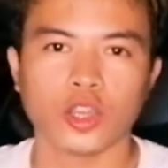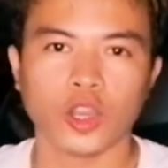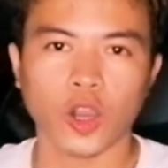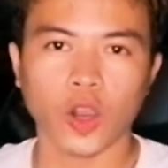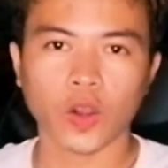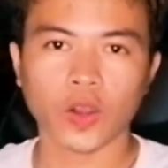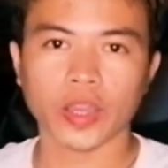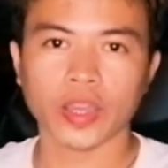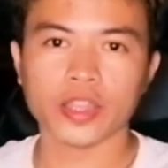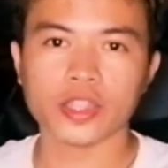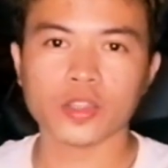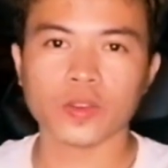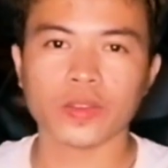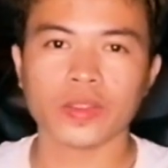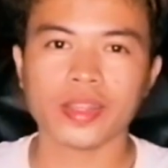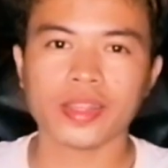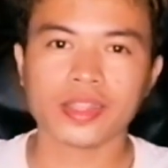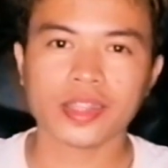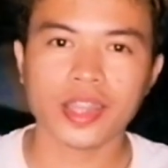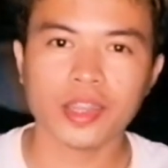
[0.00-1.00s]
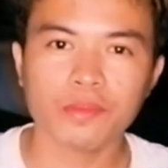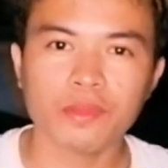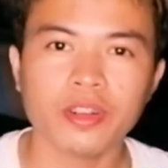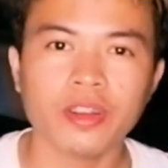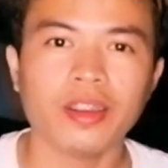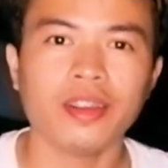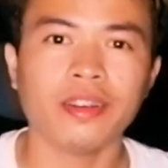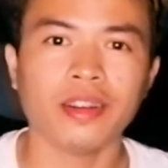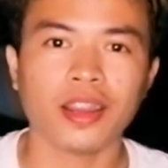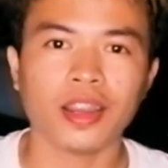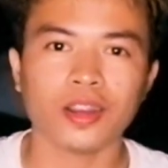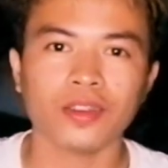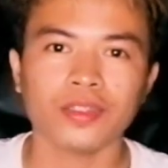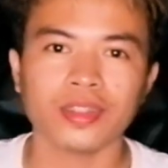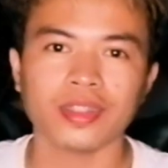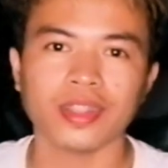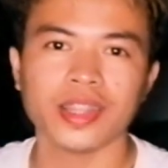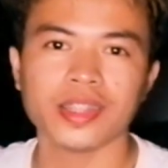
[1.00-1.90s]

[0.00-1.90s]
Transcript: Okay, so this time around,